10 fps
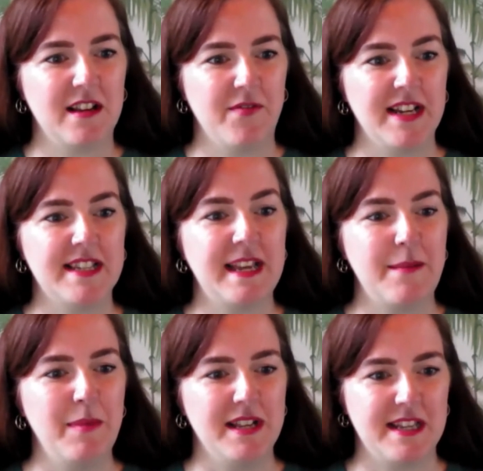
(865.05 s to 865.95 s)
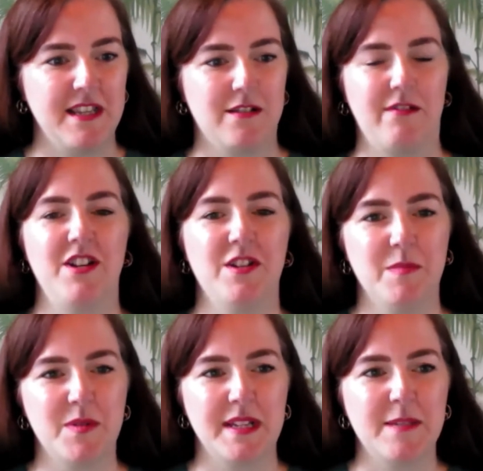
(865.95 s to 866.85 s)
a very seamless integration
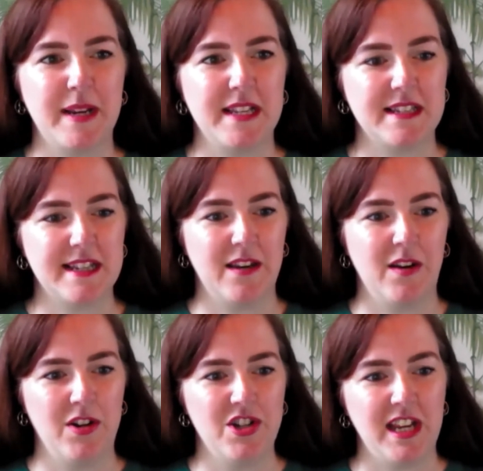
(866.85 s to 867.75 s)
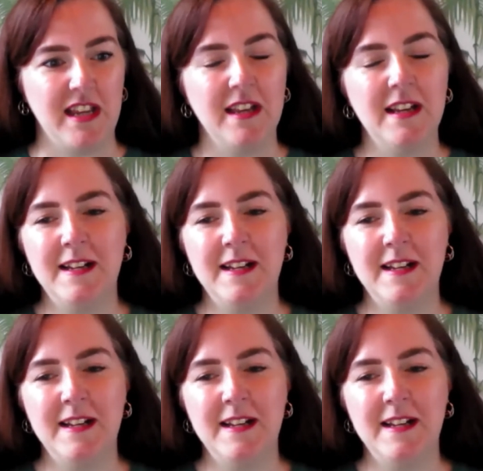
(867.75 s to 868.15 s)
between space and technology.